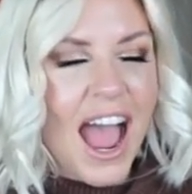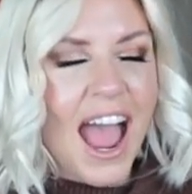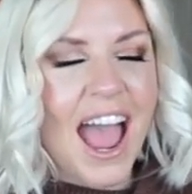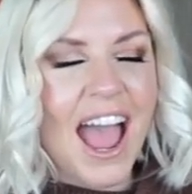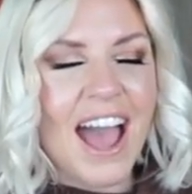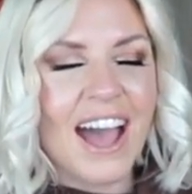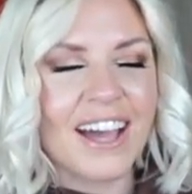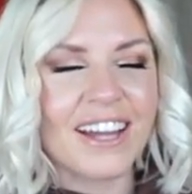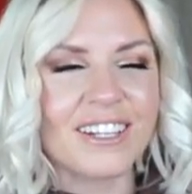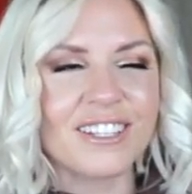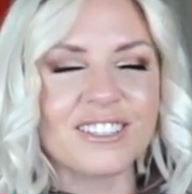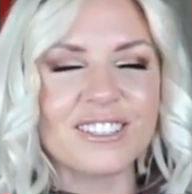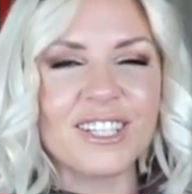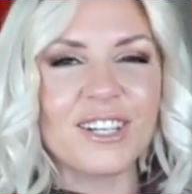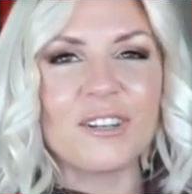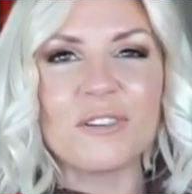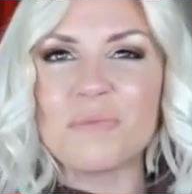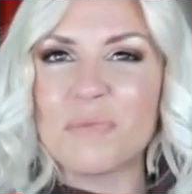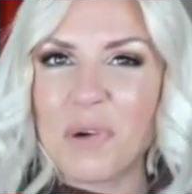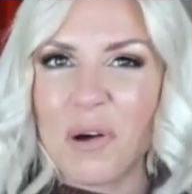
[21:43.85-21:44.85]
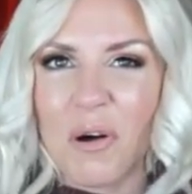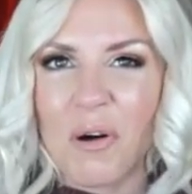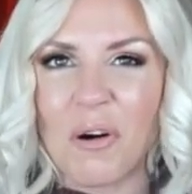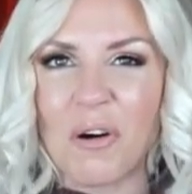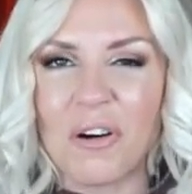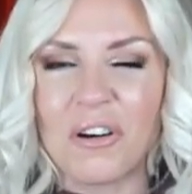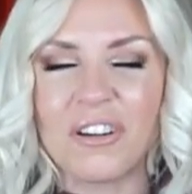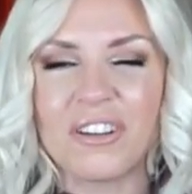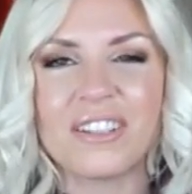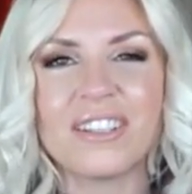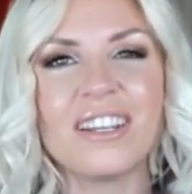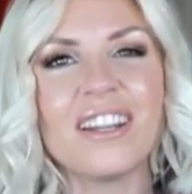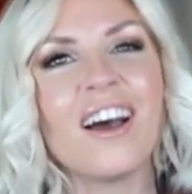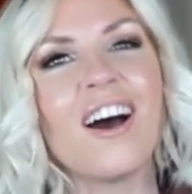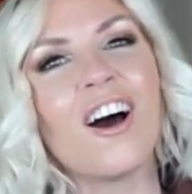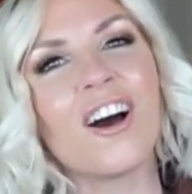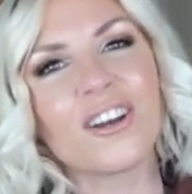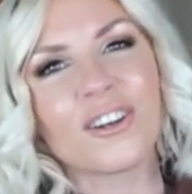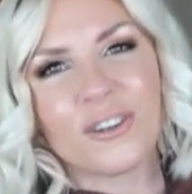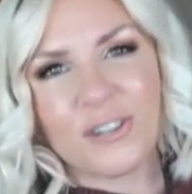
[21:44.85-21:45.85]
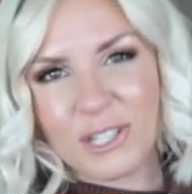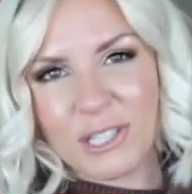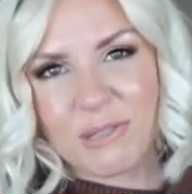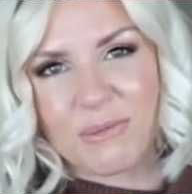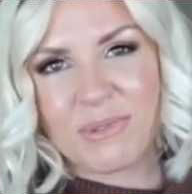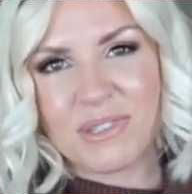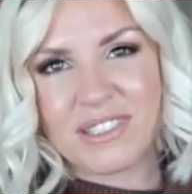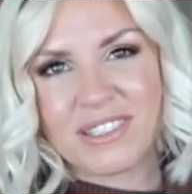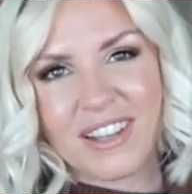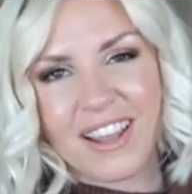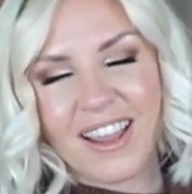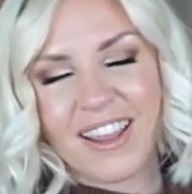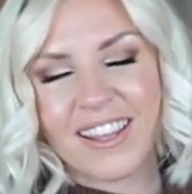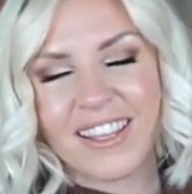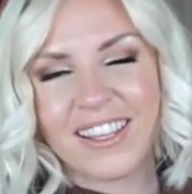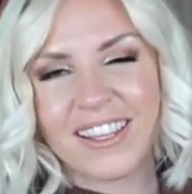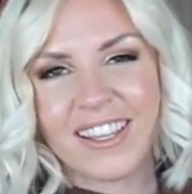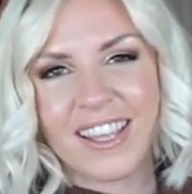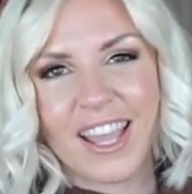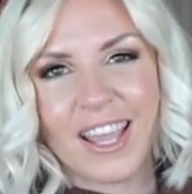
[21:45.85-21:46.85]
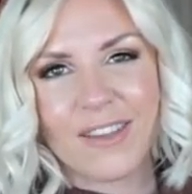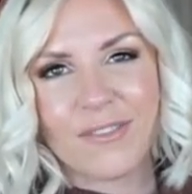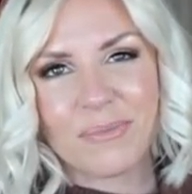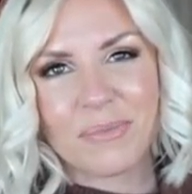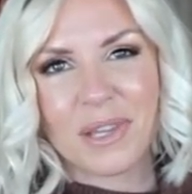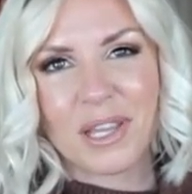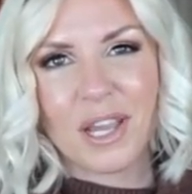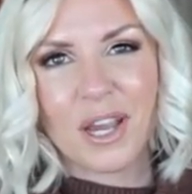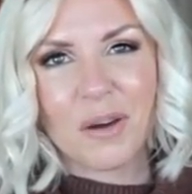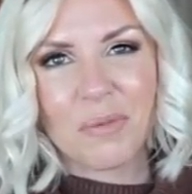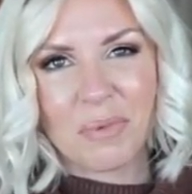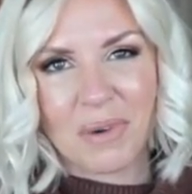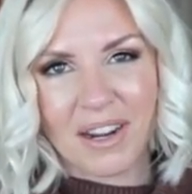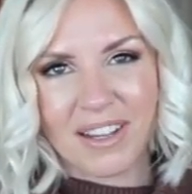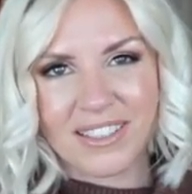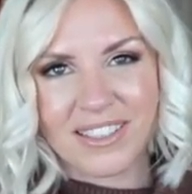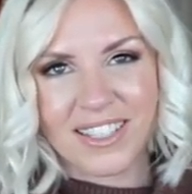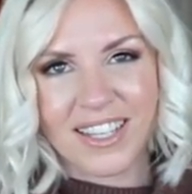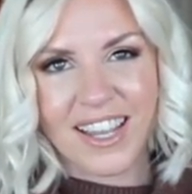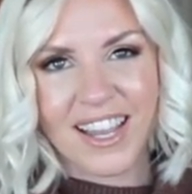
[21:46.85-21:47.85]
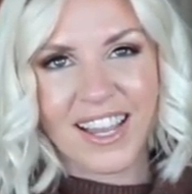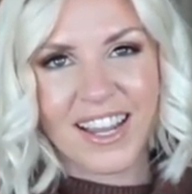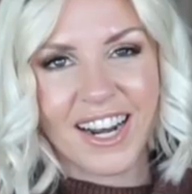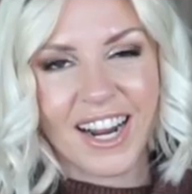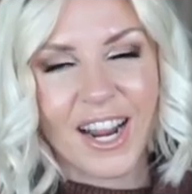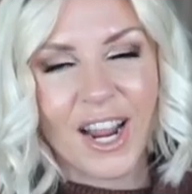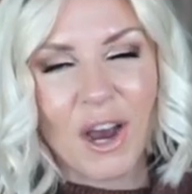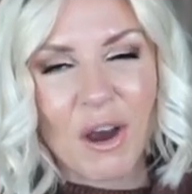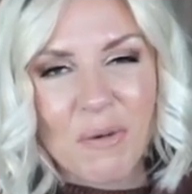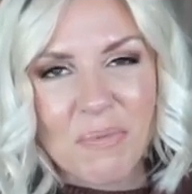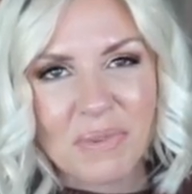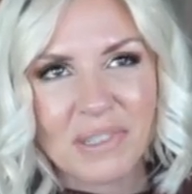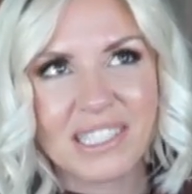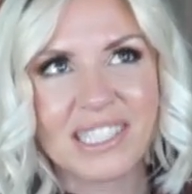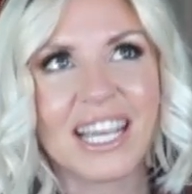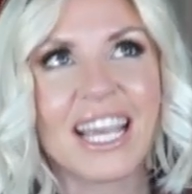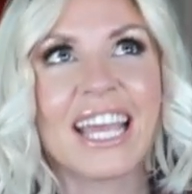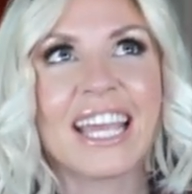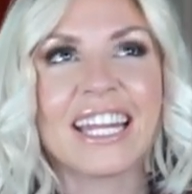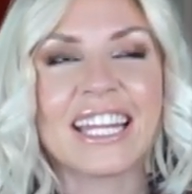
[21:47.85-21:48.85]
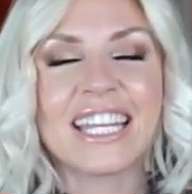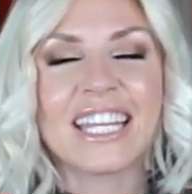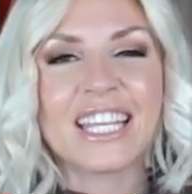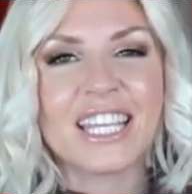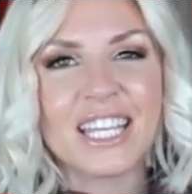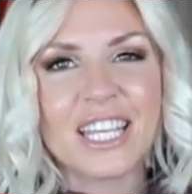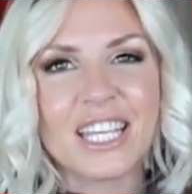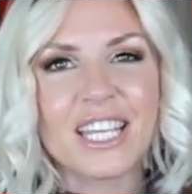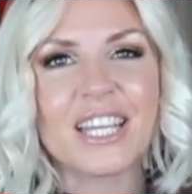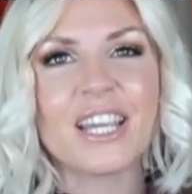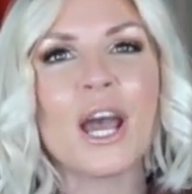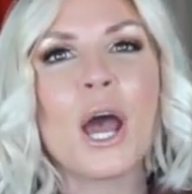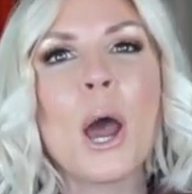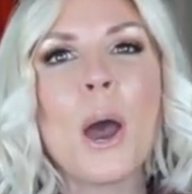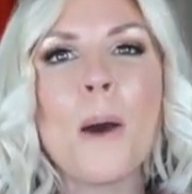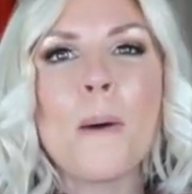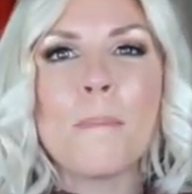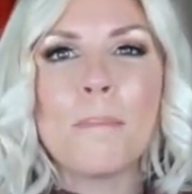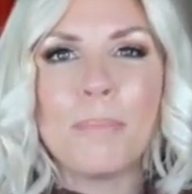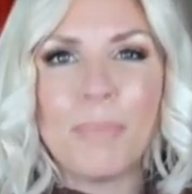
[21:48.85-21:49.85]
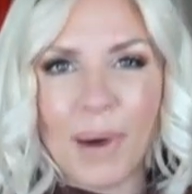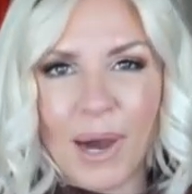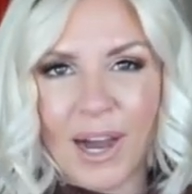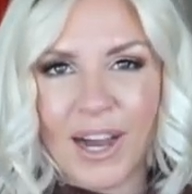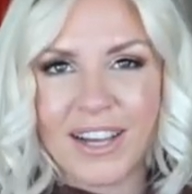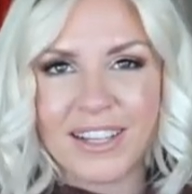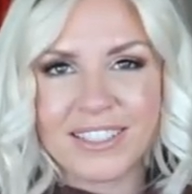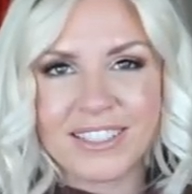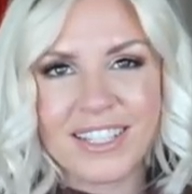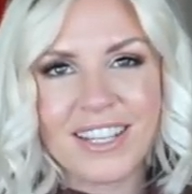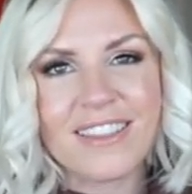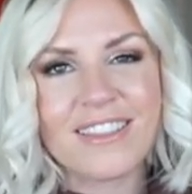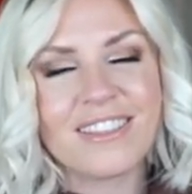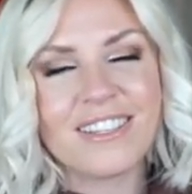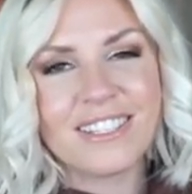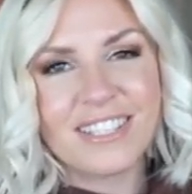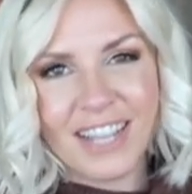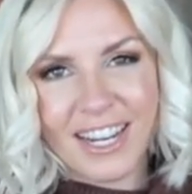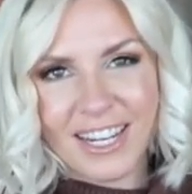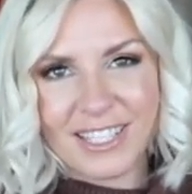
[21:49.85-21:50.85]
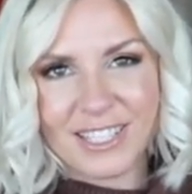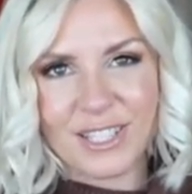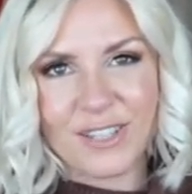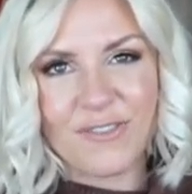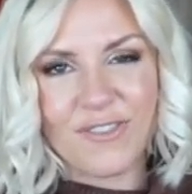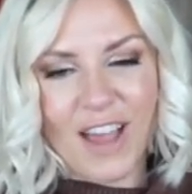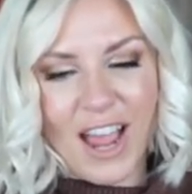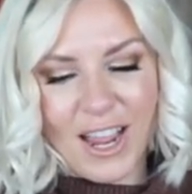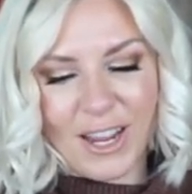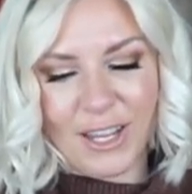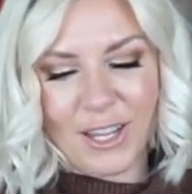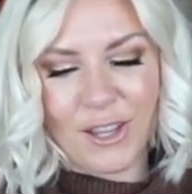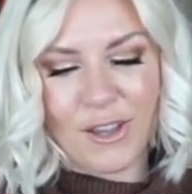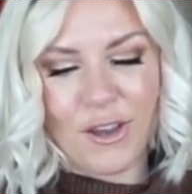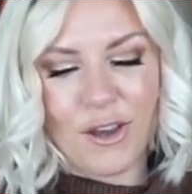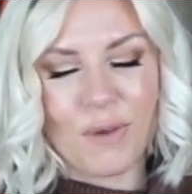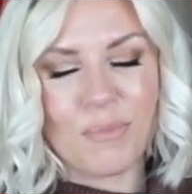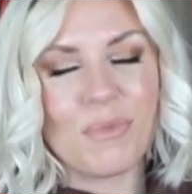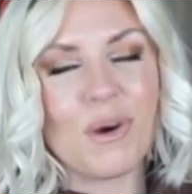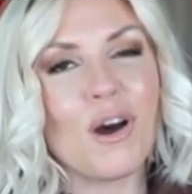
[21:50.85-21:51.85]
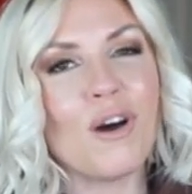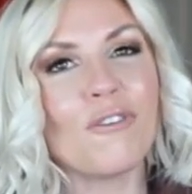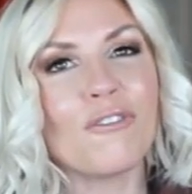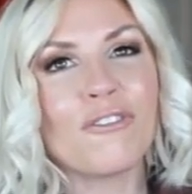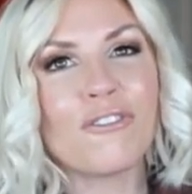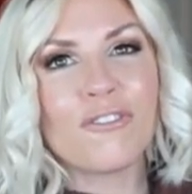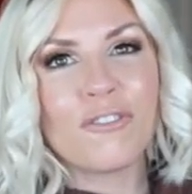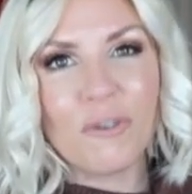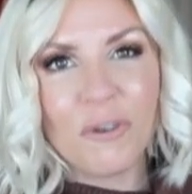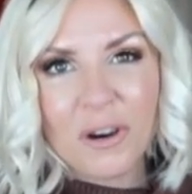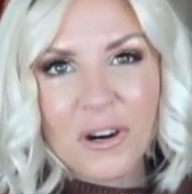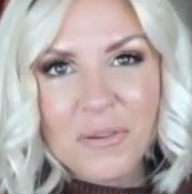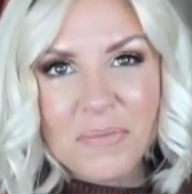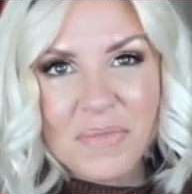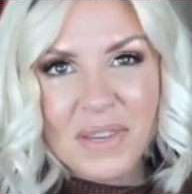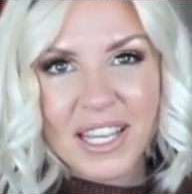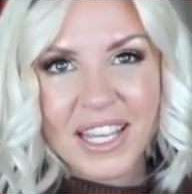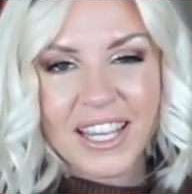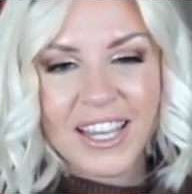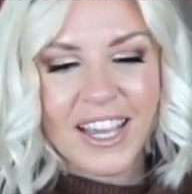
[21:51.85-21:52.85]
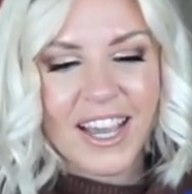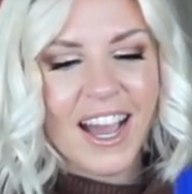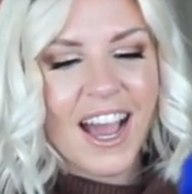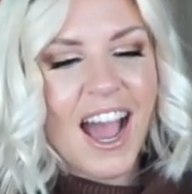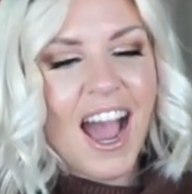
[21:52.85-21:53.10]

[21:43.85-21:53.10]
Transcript: And lo and behold, on Christmas Day, he gave me a present and I opened it and he bought the Dyson vacuum for me.